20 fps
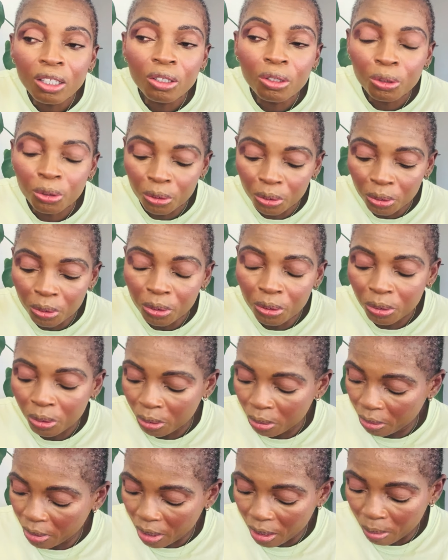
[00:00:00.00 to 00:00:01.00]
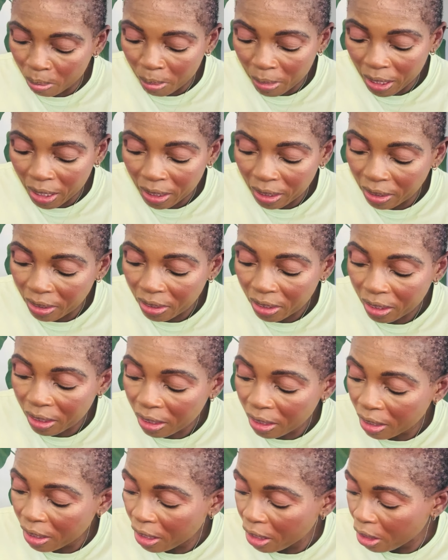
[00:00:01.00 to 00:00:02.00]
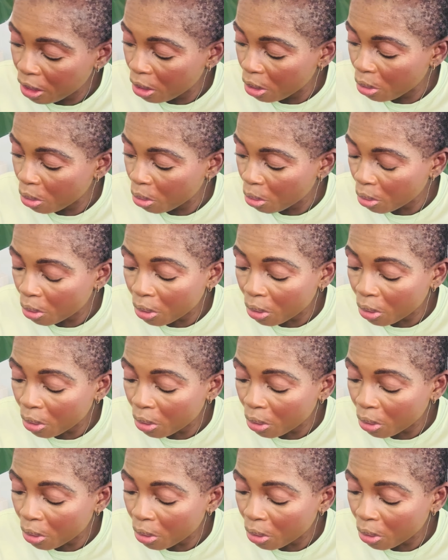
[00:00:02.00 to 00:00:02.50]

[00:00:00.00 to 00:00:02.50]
oh, I might just need to